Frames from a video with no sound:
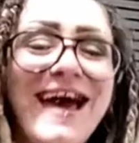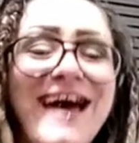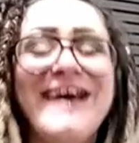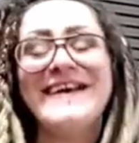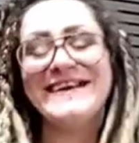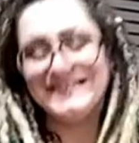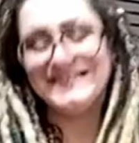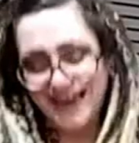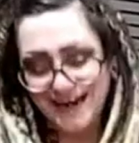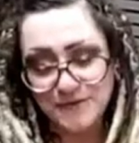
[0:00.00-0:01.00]

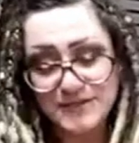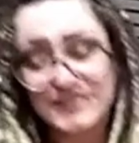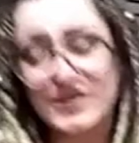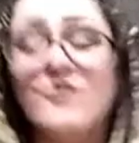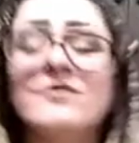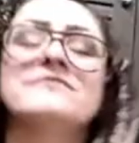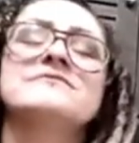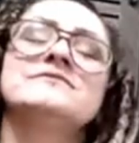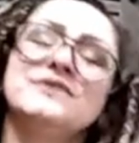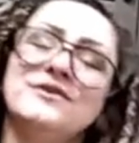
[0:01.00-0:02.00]
Yes. And it was
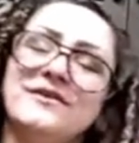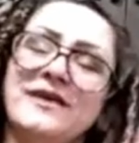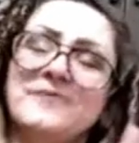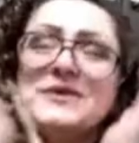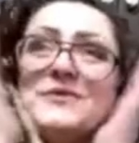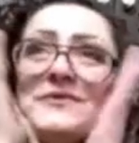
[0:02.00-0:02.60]
so... Dude, it